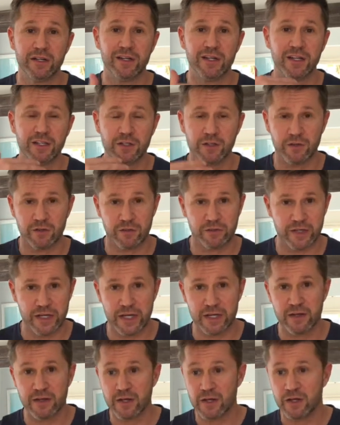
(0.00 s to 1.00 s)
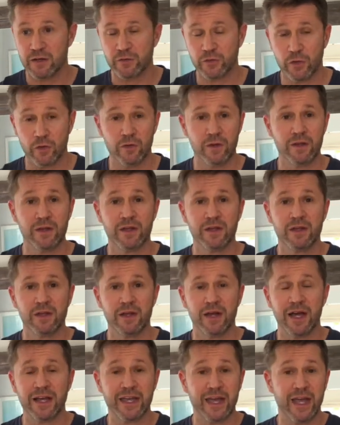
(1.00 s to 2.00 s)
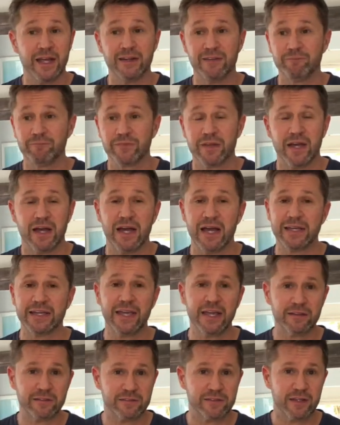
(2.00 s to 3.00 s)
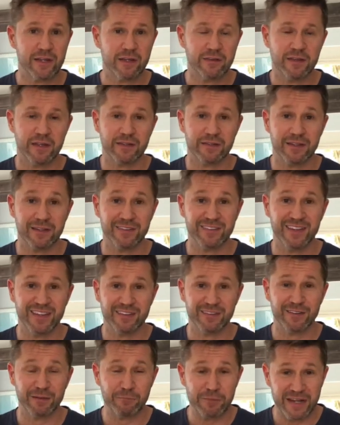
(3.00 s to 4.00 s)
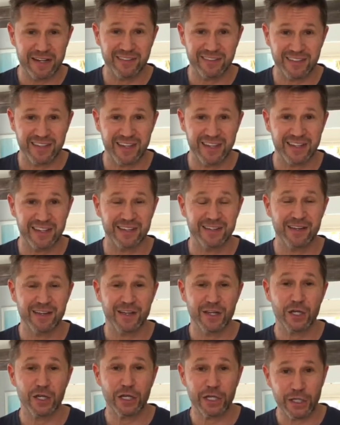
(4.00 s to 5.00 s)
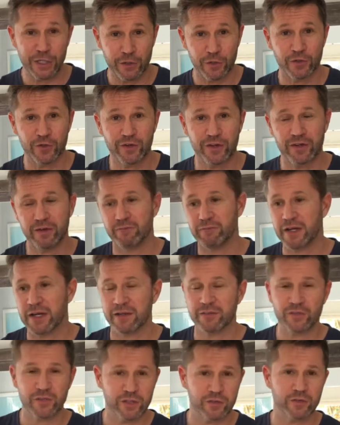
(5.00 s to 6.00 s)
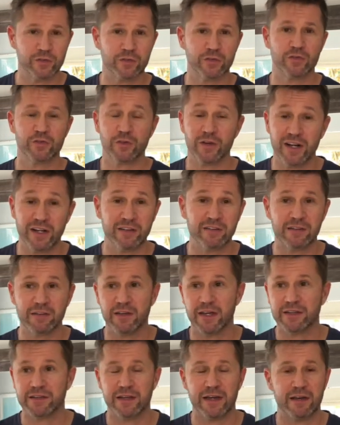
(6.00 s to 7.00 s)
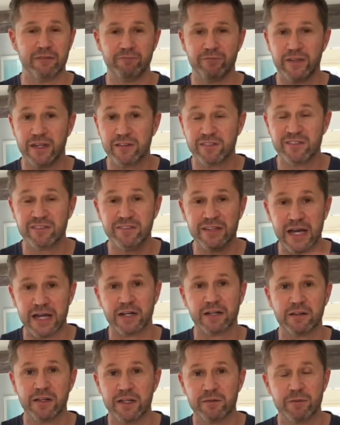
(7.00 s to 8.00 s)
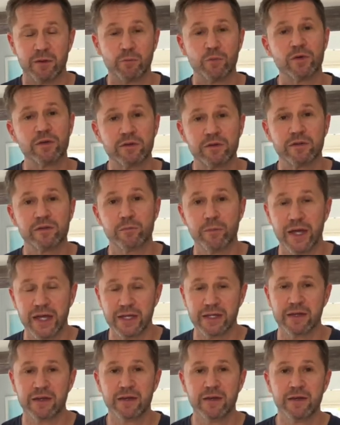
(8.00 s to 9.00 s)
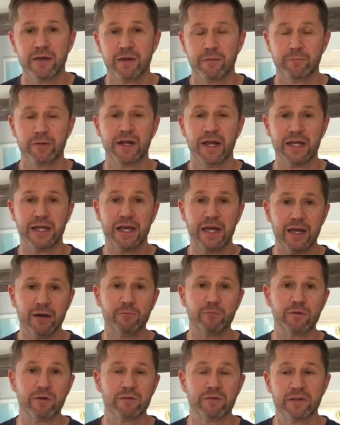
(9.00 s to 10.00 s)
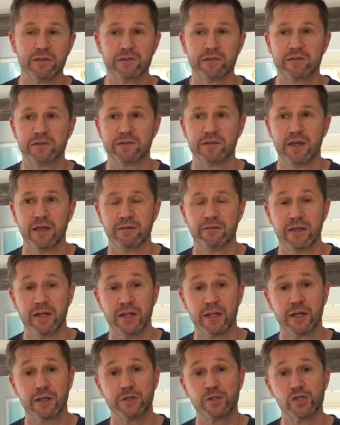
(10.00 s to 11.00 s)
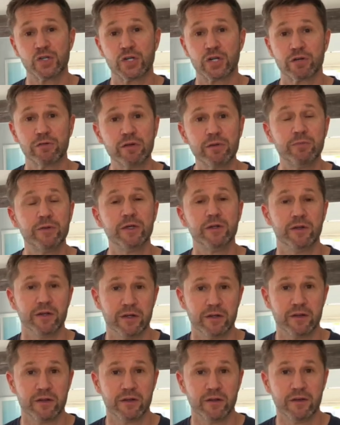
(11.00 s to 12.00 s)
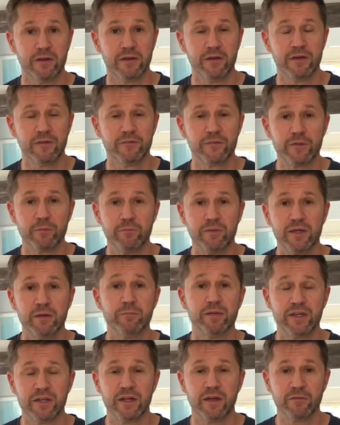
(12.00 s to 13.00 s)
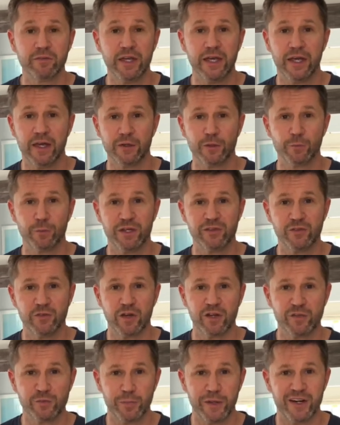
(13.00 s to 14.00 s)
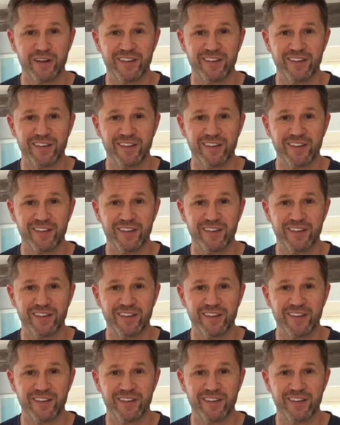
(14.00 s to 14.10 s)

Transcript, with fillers: in your day. So again, I can't say that meditating cured my seizures or anything like that. That is not a claim I'm willing to make, but I am willing to say that it contributed to me being able to handle my stress better.